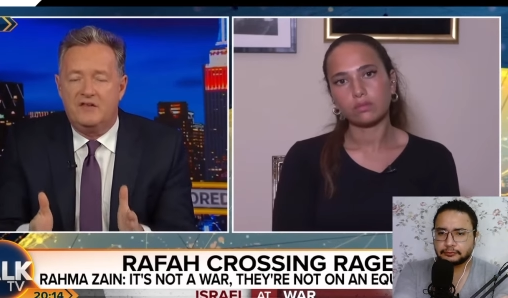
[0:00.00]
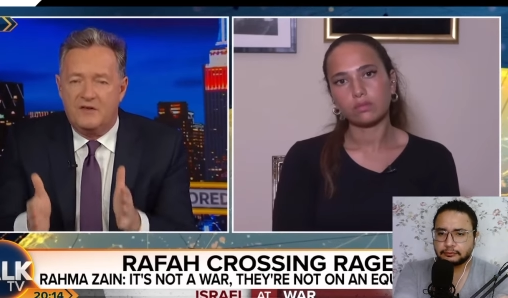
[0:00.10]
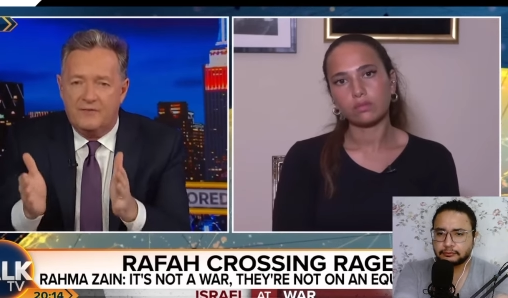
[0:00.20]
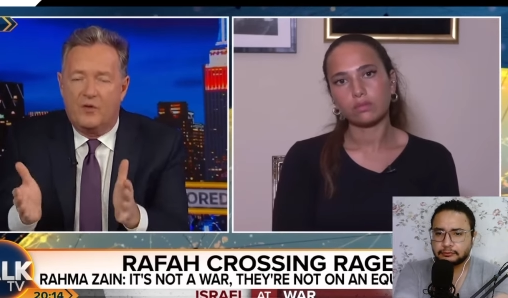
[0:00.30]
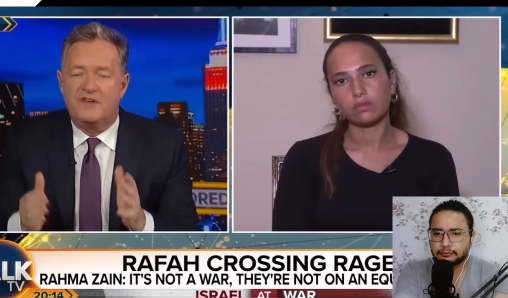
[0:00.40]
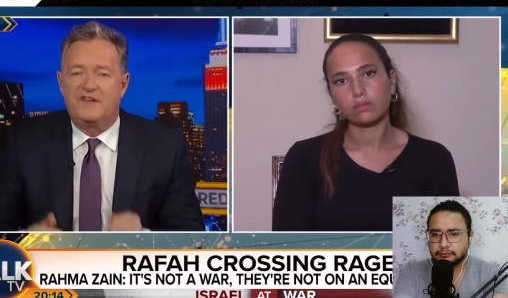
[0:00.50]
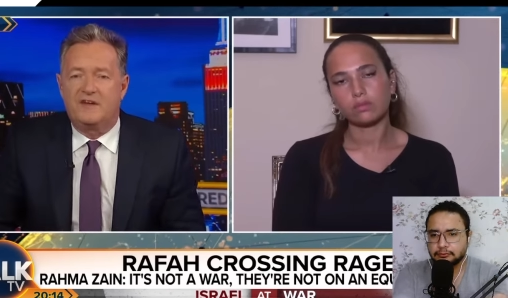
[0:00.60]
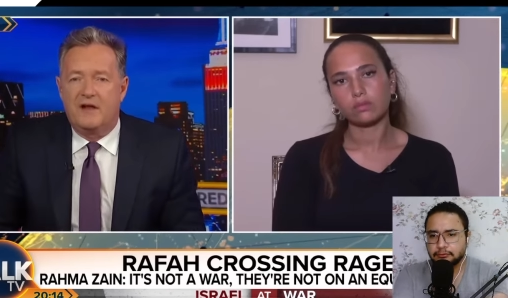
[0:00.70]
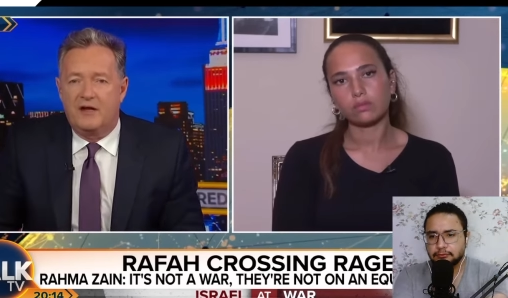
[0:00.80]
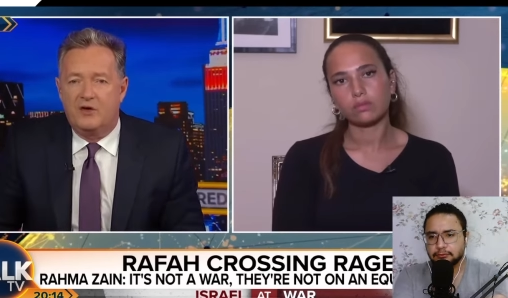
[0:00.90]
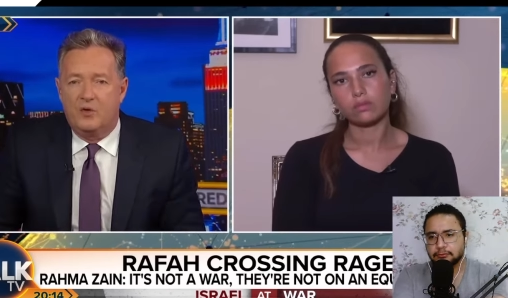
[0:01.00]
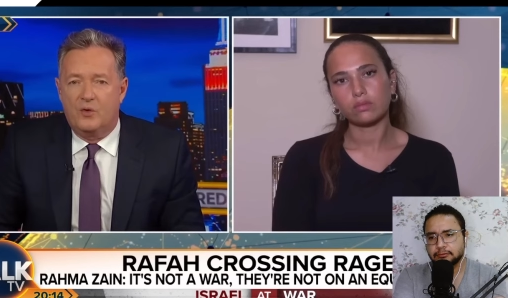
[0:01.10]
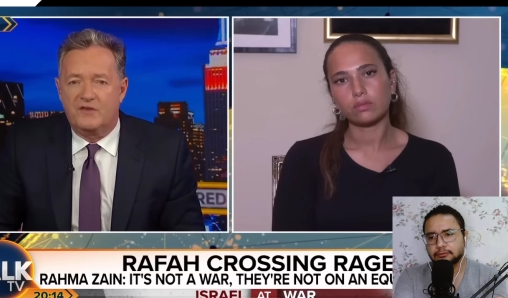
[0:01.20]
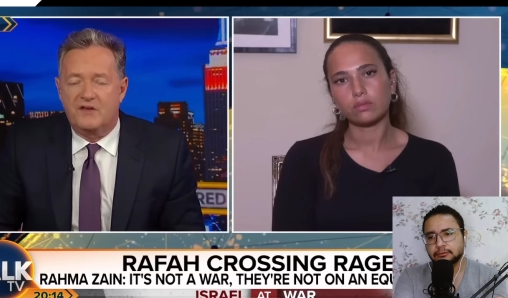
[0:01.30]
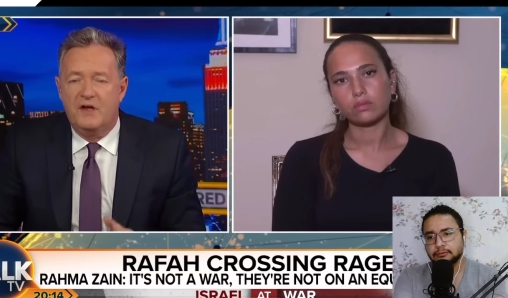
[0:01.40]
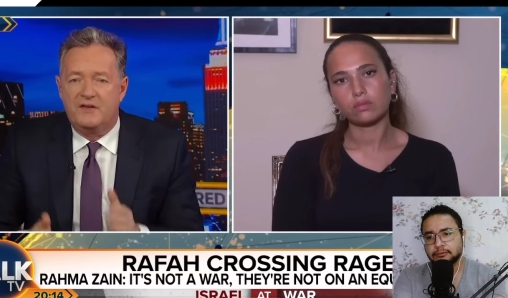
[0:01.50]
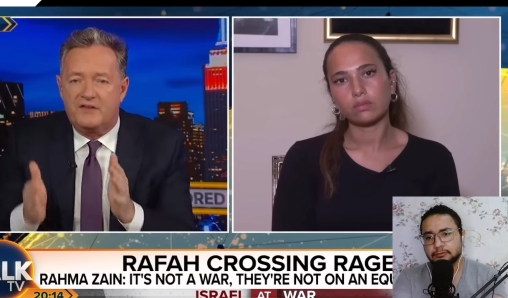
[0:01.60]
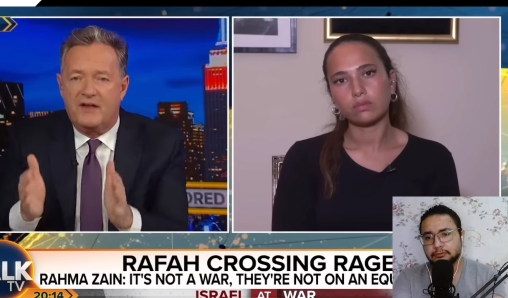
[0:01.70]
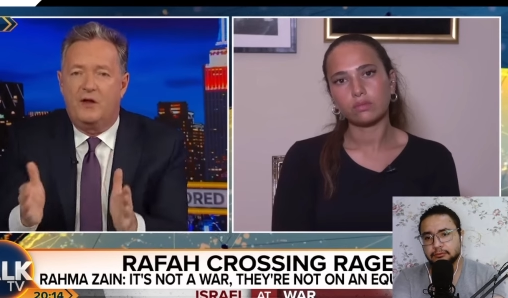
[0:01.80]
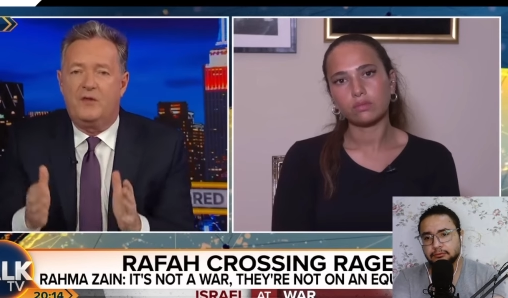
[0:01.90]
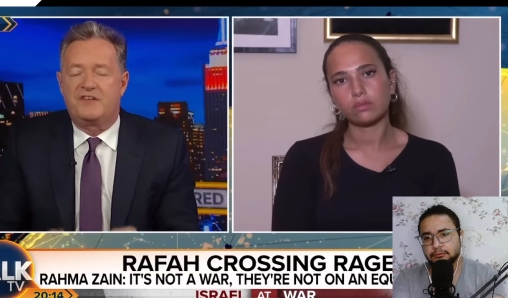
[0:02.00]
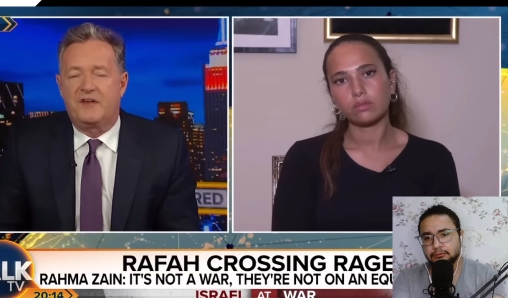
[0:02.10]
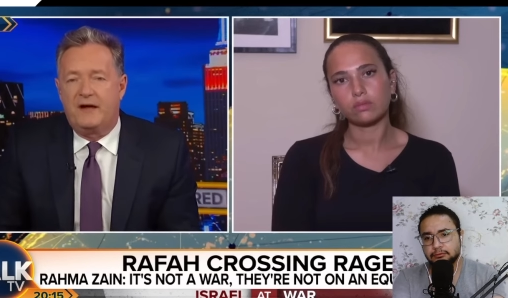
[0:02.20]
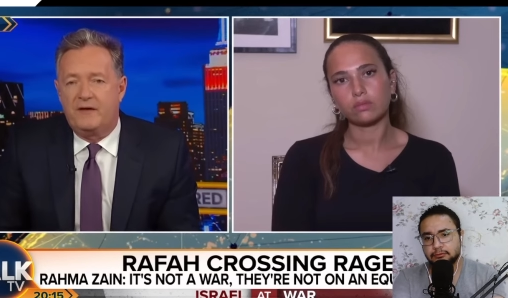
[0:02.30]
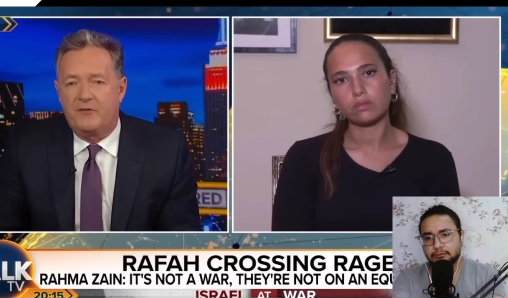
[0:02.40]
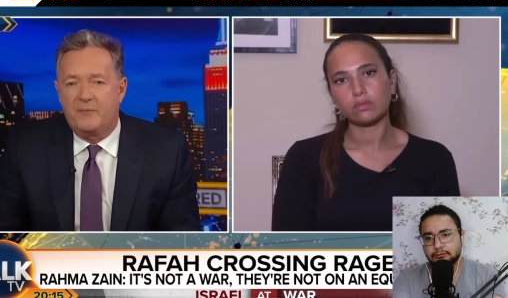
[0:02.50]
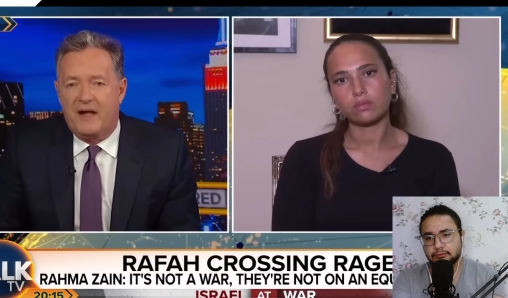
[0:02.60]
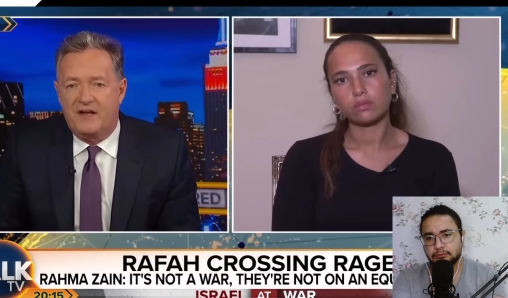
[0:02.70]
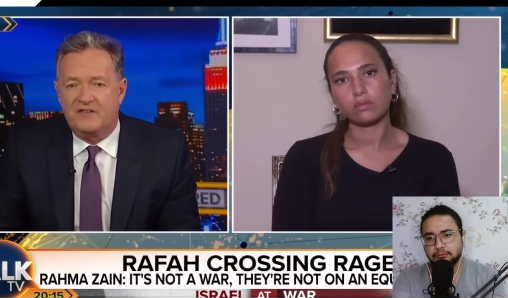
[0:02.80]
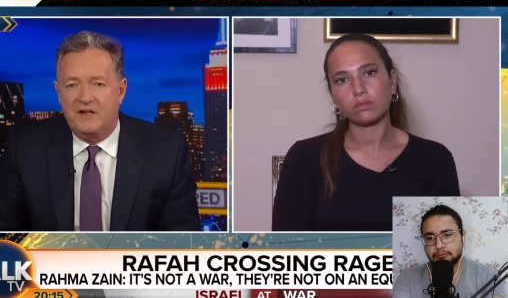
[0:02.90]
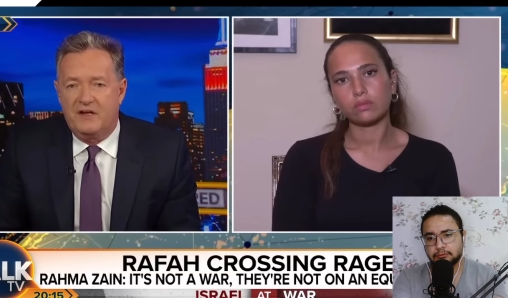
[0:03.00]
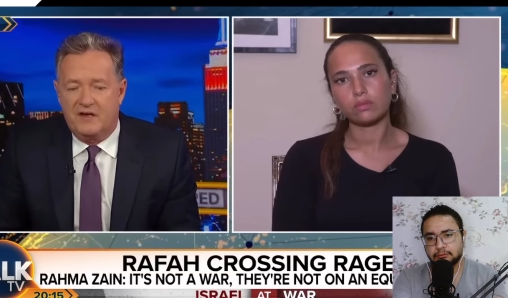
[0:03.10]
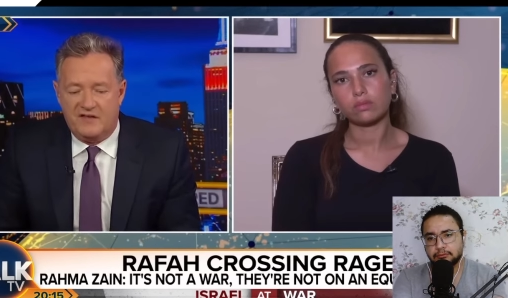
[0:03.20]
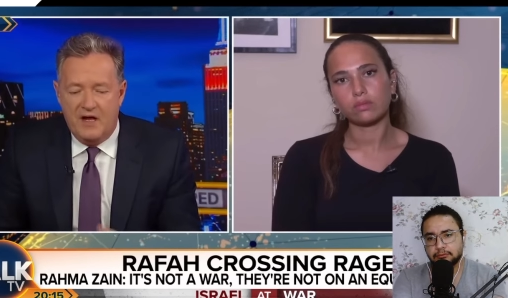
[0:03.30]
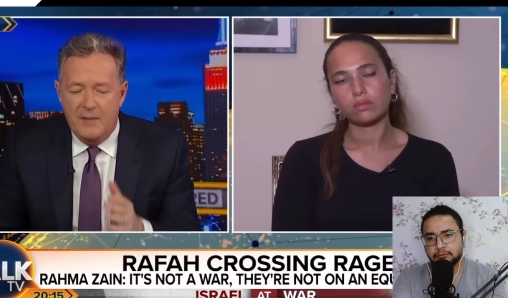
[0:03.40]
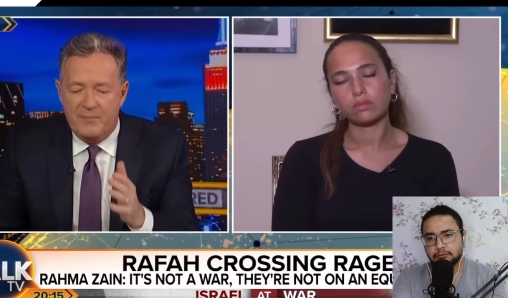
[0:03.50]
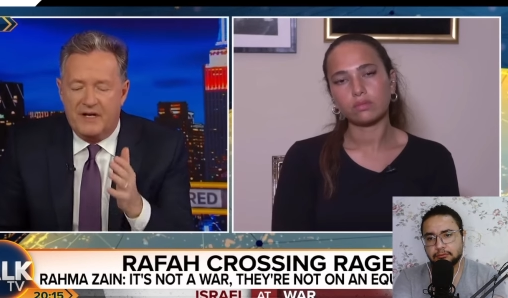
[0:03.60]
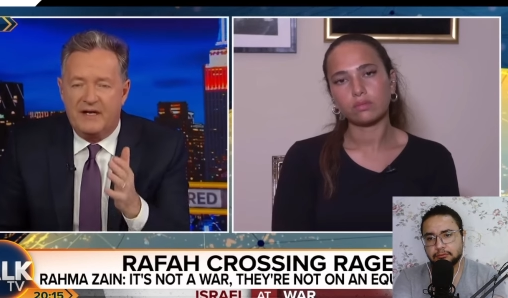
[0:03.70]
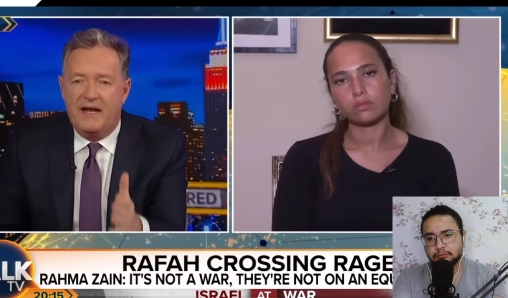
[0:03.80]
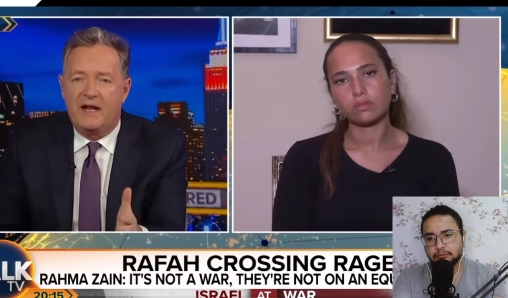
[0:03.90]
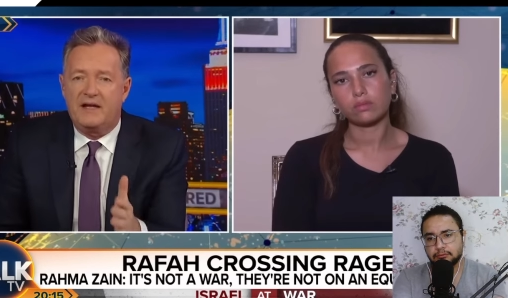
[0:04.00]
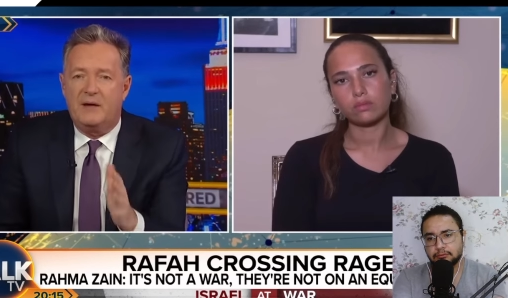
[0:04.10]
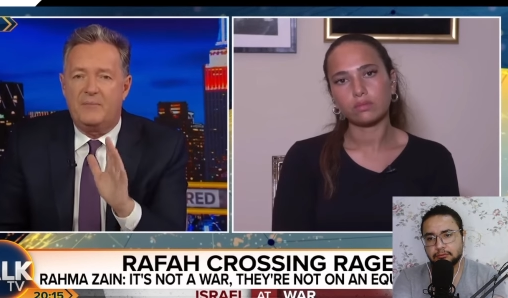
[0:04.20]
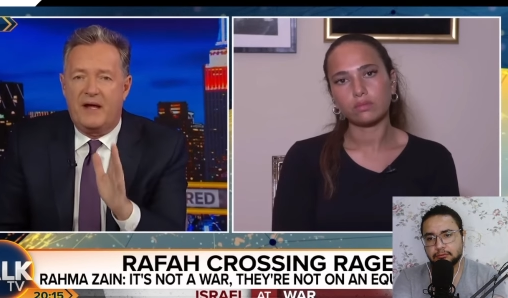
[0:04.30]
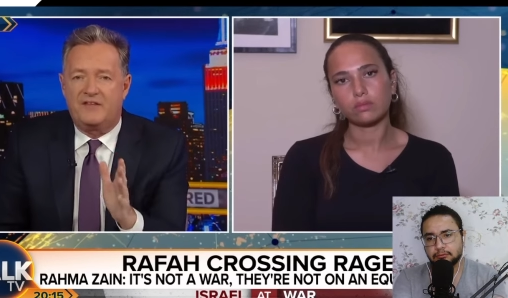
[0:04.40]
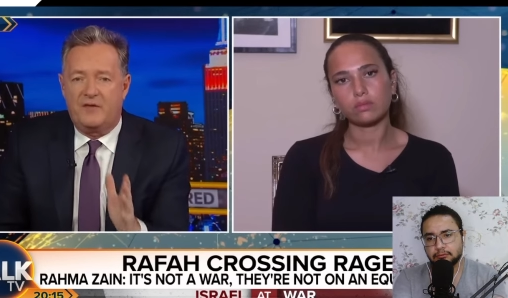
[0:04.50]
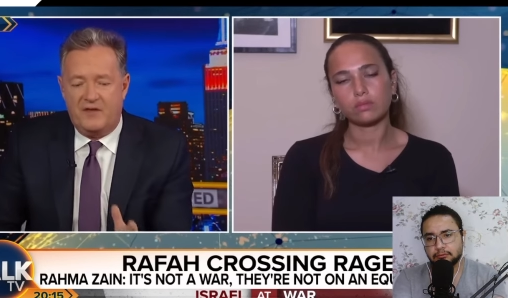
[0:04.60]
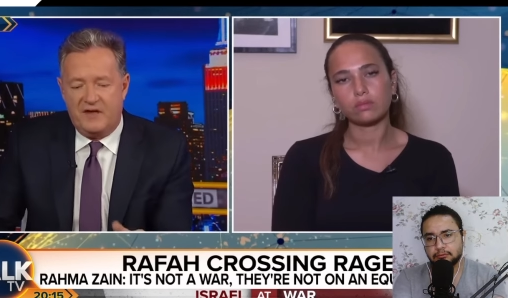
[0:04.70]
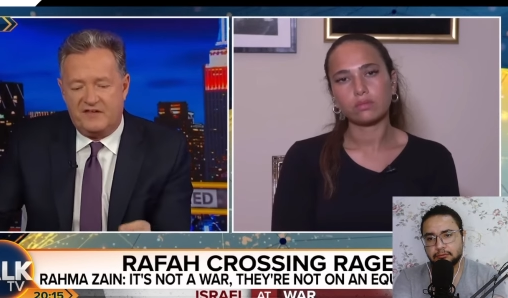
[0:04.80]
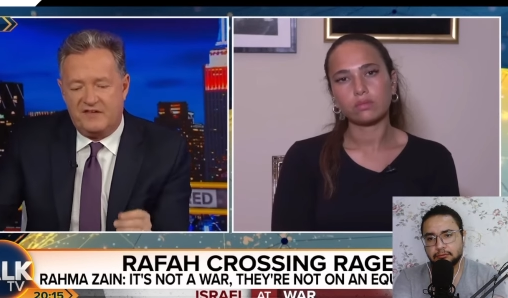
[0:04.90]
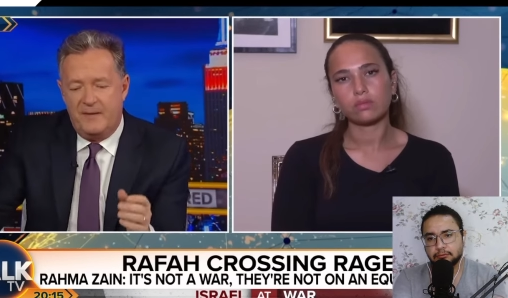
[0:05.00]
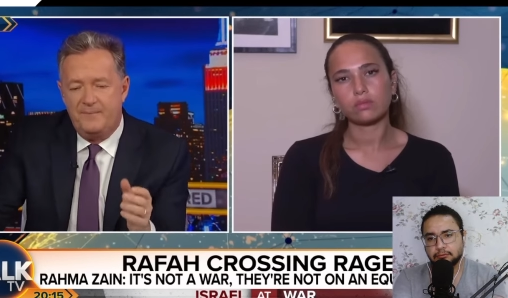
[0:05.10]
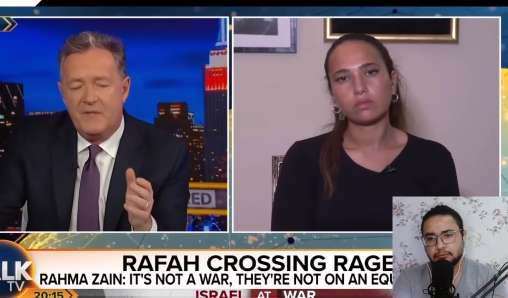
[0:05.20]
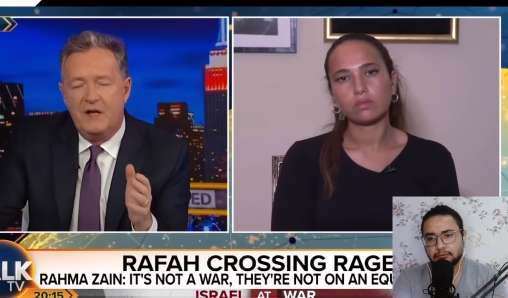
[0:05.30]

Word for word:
Speaker 1: to voices like yours to tell the side of the Palestinians. But again, I come back to this.